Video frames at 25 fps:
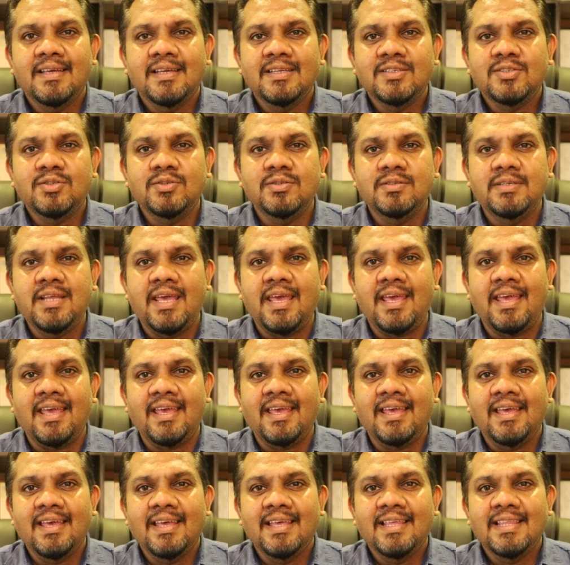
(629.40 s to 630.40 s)

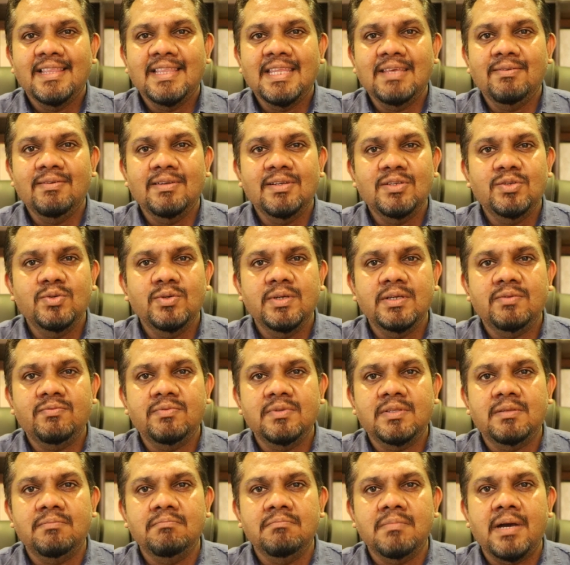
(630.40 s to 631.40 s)
Today, they will do it
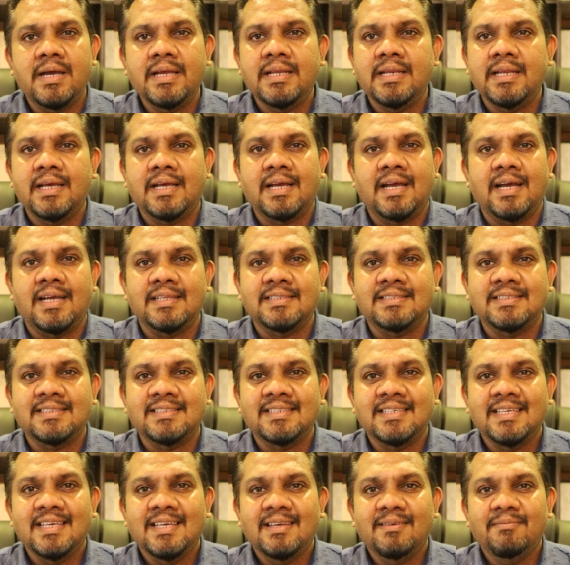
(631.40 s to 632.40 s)
with minor
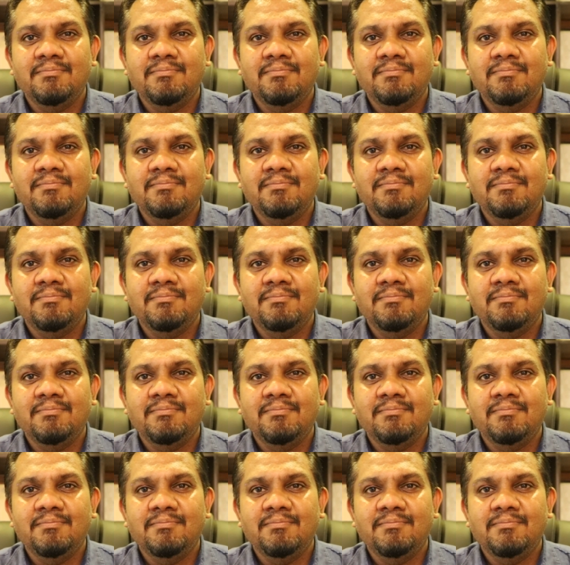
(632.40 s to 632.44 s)
cuts